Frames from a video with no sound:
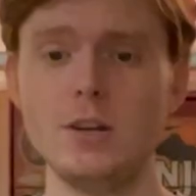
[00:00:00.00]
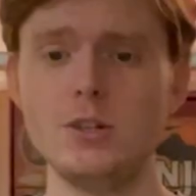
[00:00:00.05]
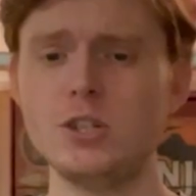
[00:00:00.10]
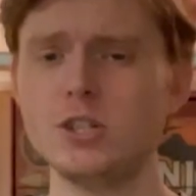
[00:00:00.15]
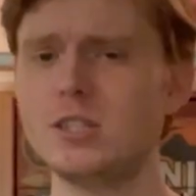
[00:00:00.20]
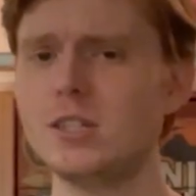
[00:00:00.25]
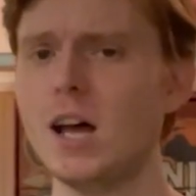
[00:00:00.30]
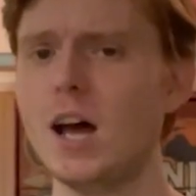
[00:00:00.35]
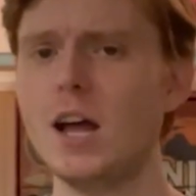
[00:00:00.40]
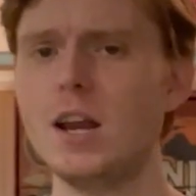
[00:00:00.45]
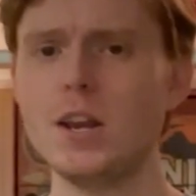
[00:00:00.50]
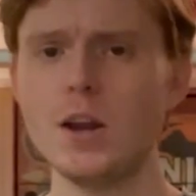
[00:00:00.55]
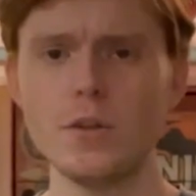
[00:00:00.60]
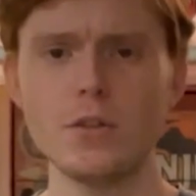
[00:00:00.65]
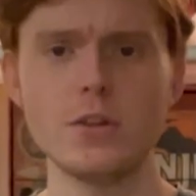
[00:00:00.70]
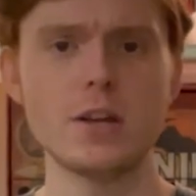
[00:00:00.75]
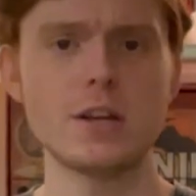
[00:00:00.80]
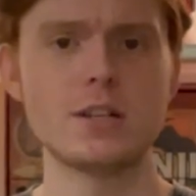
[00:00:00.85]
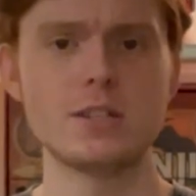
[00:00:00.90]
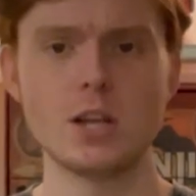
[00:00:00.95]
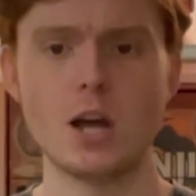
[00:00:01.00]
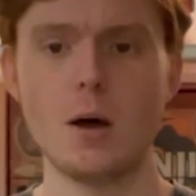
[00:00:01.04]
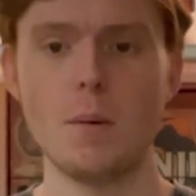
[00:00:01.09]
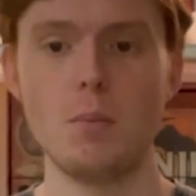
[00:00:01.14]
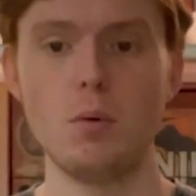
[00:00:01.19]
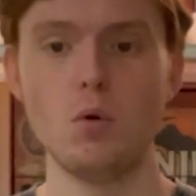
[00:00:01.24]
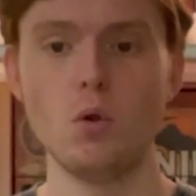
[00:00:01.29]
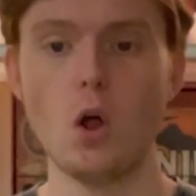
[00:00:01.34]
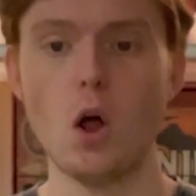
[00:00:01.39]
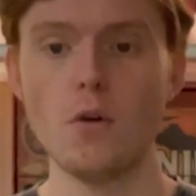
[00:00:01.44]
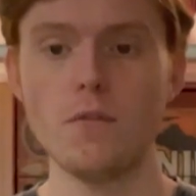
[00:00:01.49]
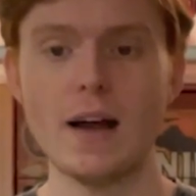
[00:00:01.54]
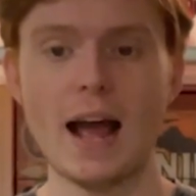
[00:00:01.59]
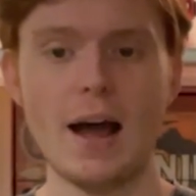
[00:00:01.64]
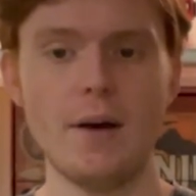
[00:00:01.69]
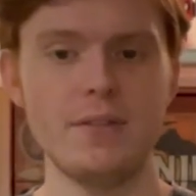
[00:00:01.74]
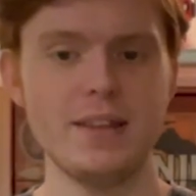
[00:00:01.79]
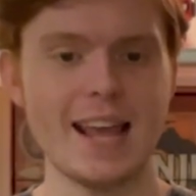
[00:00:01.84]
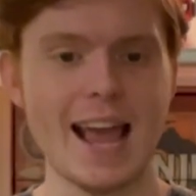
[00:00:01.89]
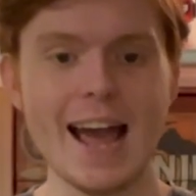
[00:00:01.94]
Just another example of
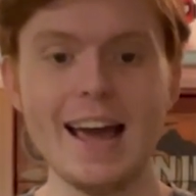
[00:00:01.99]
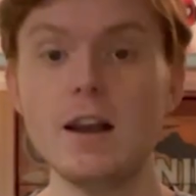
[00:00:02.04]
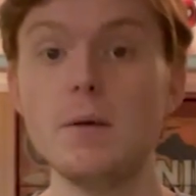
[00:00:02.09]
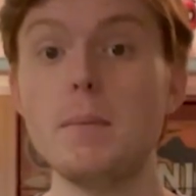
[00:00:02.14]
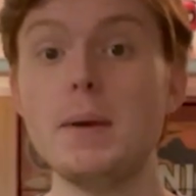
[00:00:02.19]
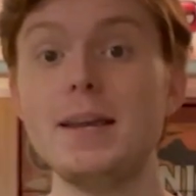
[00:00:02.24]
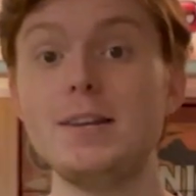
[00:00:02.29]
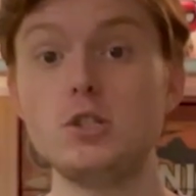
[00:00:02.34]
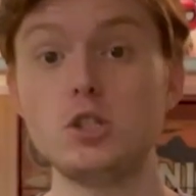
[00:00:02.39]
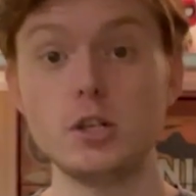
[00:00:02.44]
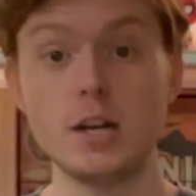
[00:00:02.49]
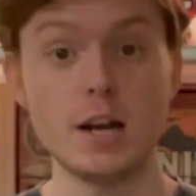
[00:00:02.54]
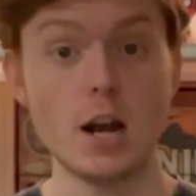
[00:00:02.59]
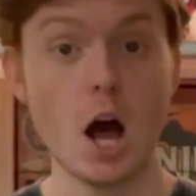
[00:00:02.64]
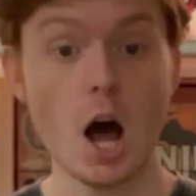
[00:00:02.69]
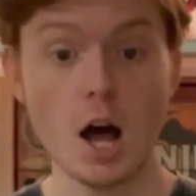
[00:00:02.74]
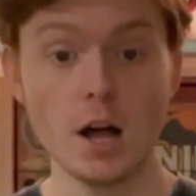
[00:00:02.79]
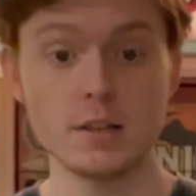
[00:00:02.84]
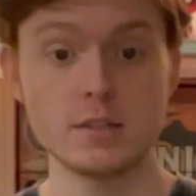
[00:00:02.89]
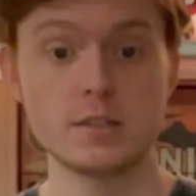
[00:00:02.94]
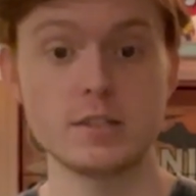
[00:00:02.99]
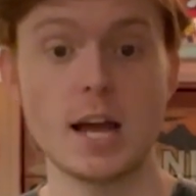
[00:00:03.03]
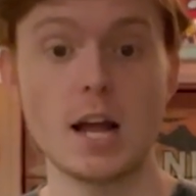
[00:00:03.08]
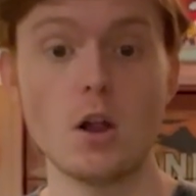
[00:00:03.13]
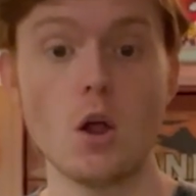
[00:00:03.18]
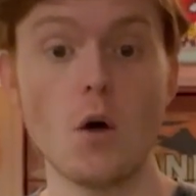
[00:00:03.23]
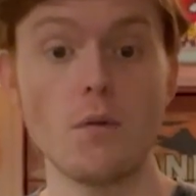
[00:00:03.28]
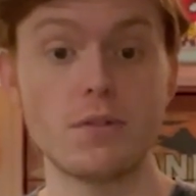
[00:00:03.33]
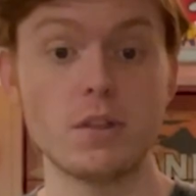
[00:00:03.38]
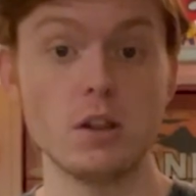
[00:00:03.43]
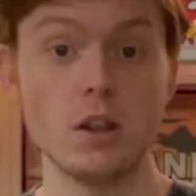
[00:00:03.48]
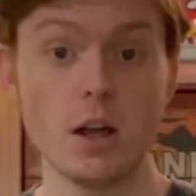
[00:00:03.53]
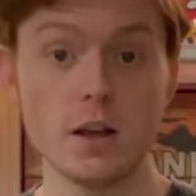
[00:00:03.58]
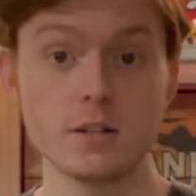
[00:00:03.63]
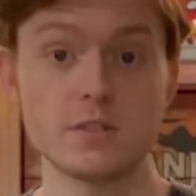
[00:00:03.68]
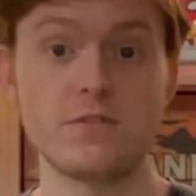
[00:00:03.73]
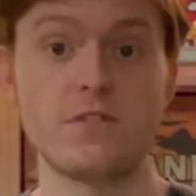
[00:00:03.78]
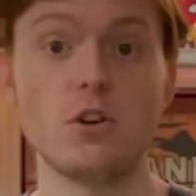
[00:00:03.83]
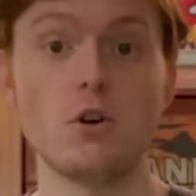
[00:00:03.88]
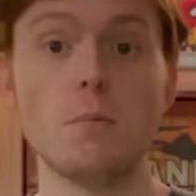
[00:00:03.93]
how the animation and art style of the
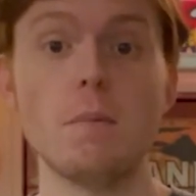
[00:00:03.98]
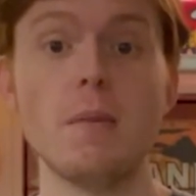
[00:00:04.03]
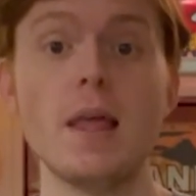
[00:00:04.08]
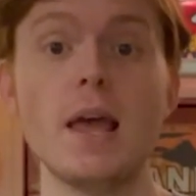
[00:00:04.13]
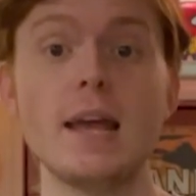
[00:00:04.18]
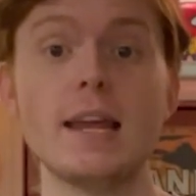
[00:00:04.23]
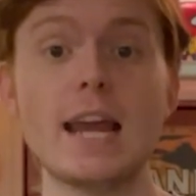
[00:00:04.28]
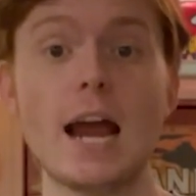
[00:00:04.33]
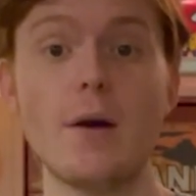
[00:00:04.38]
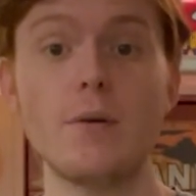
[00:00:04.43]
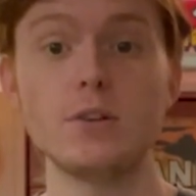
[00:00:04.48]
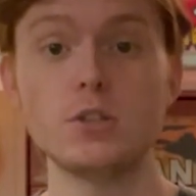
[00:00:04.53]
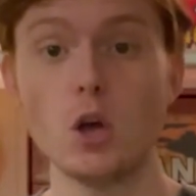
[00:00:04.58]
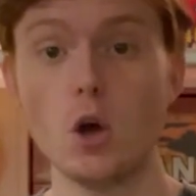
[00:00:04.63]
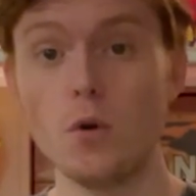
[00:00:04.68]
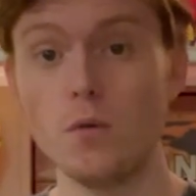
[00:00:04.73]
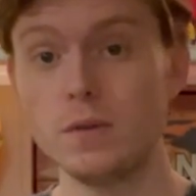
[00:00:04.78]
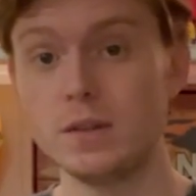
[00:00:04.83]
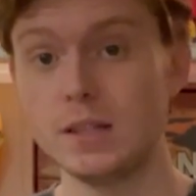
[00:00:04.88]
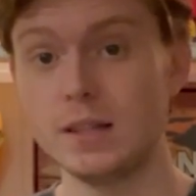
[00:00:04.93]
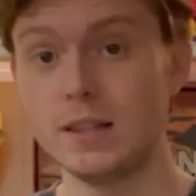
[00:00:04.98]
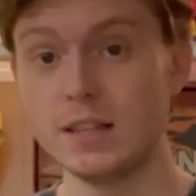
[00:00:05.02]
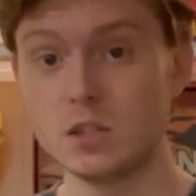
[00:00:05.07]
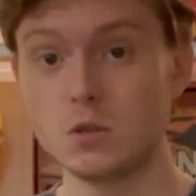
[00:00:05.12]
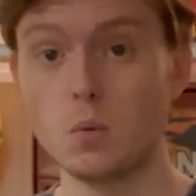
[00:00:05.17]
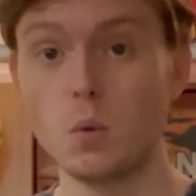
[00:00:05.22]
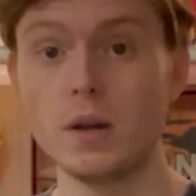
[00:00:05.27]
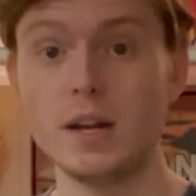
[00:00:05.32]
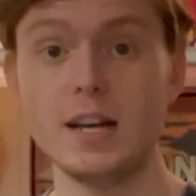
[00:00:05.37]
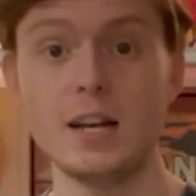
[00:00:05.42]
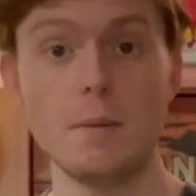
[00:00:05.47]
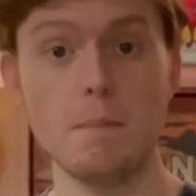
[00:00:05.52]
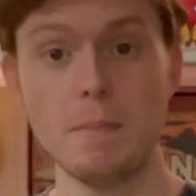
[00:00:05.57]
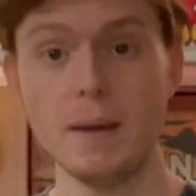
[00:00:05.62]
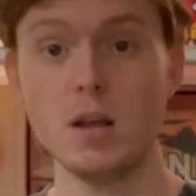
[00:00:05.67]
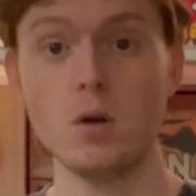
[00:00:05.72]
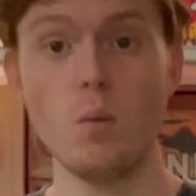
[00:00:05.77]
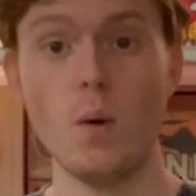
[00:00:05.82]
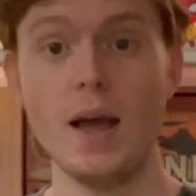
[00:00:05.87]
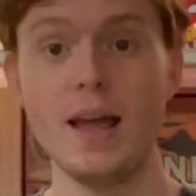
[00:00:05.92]
last film carries over to this one in a
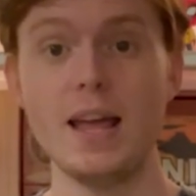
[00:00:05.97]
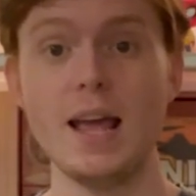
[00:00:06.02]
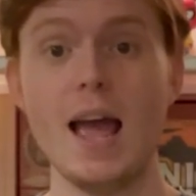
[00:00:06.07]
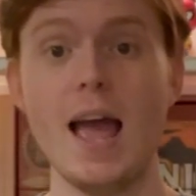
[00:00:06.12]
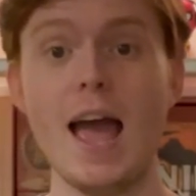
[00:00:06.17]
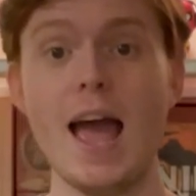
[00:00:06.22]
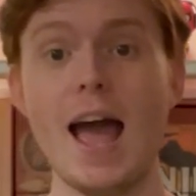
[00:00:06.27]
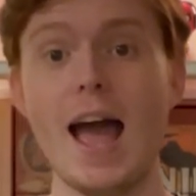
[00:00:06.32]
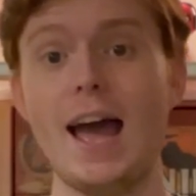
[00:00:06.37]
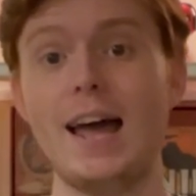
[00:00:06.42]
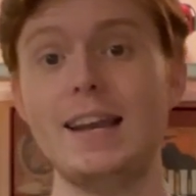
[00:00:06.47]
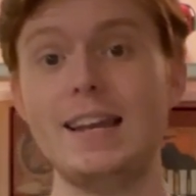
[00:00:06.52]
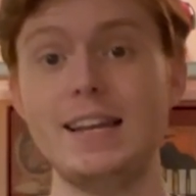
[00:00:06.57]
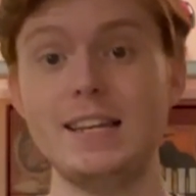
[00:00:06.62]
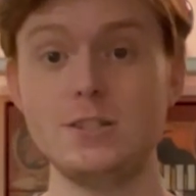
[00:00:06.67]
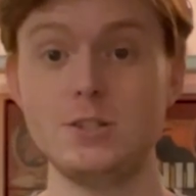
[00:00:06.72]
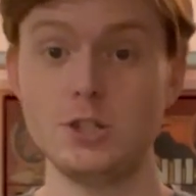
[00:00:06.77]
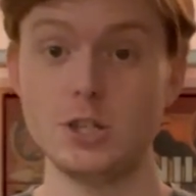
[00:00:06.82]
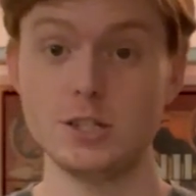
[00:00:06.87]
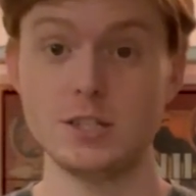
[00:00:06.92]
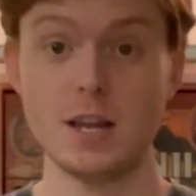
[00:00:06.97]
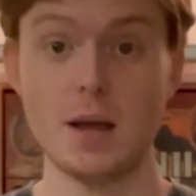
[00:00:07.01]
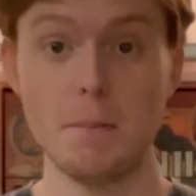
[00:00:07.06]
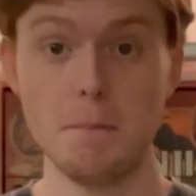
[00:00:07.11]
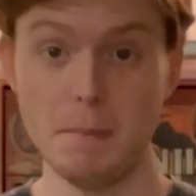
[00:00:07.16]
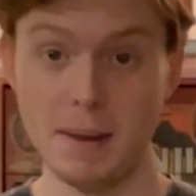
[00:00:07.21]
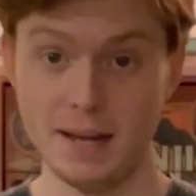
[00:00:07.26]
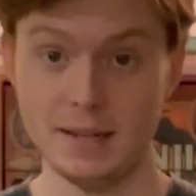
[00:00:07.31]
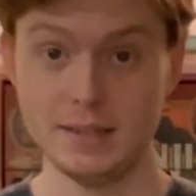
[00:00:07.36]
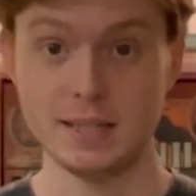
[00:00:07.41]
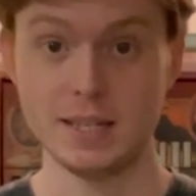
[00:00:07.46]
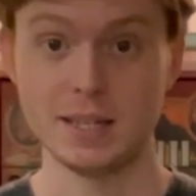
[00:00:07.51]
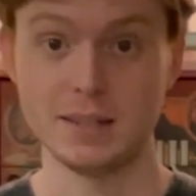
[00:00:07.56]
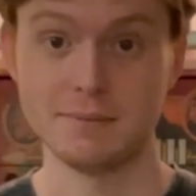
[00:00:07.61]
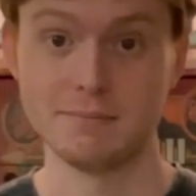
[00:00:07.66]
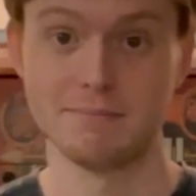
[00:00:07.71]
big way, and is just amazing.